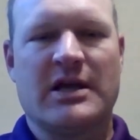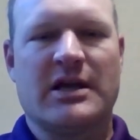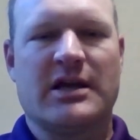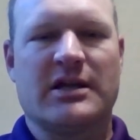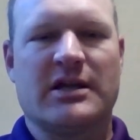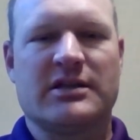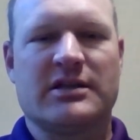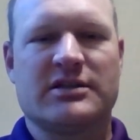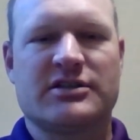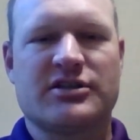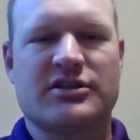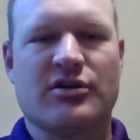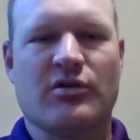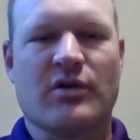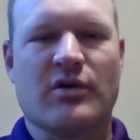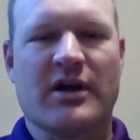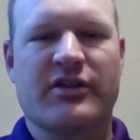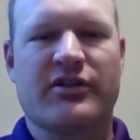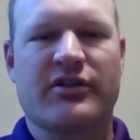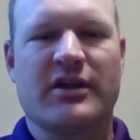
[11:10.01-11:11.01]
And so
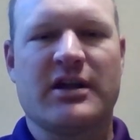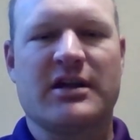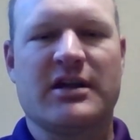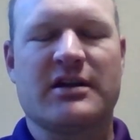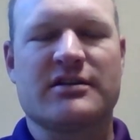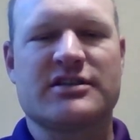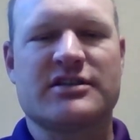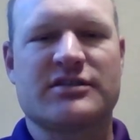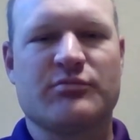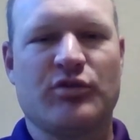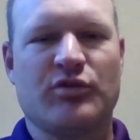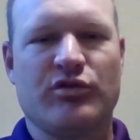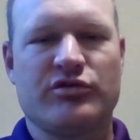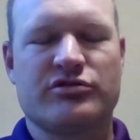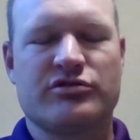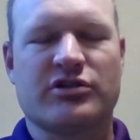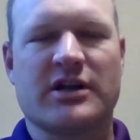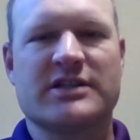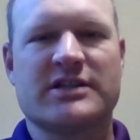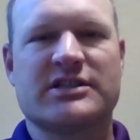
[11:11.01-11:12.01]
I think a smooth
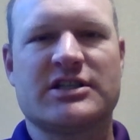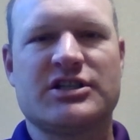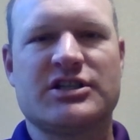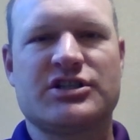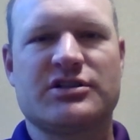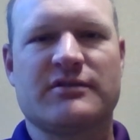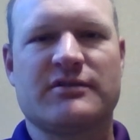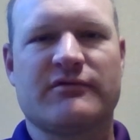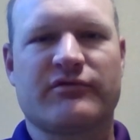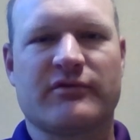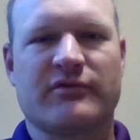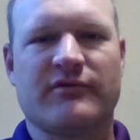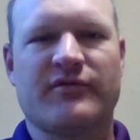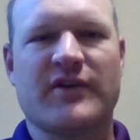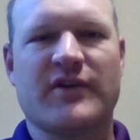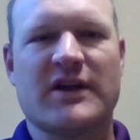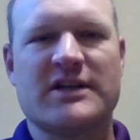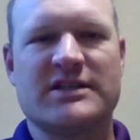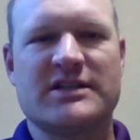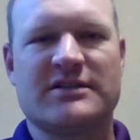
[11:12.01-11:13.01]
transition from
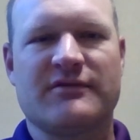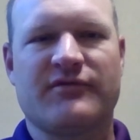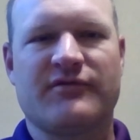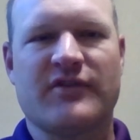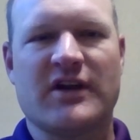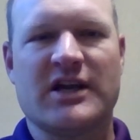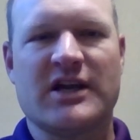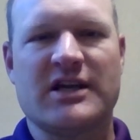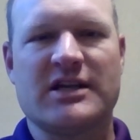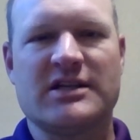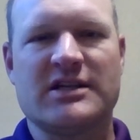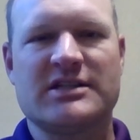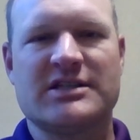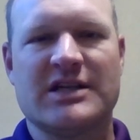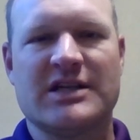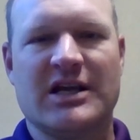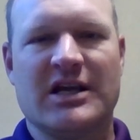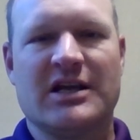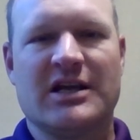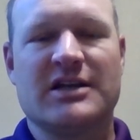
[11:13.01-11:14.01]
phase to phase